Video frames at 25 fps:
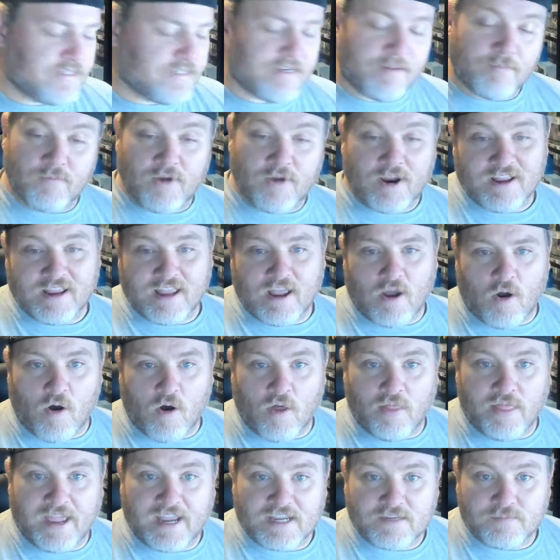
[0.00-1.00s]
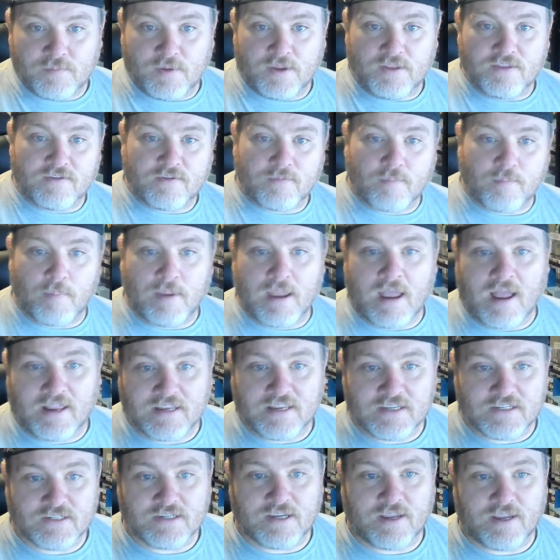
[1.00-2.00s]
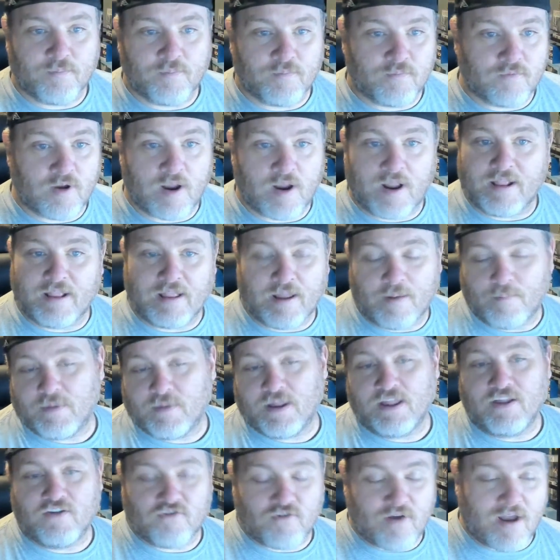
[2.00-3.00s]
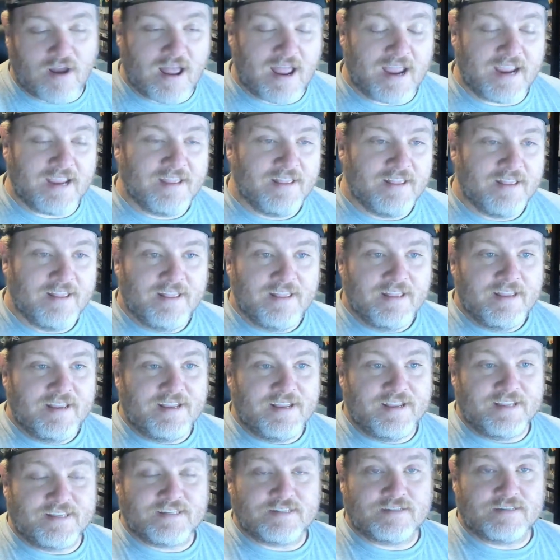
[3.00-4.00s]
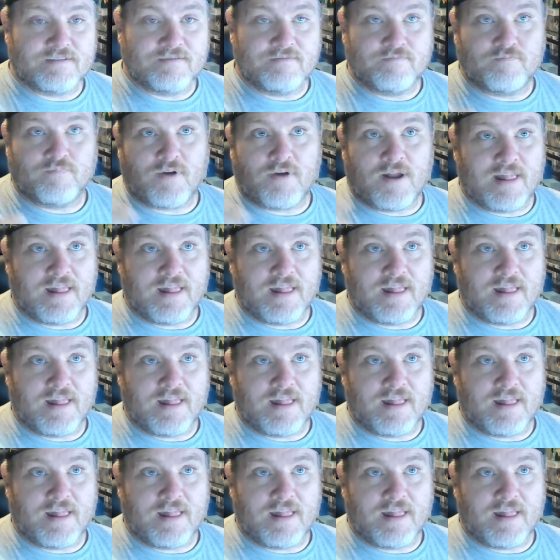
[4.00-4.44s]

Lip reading: trying to get all the X-Men, to be honest. I'm going to try. It's probably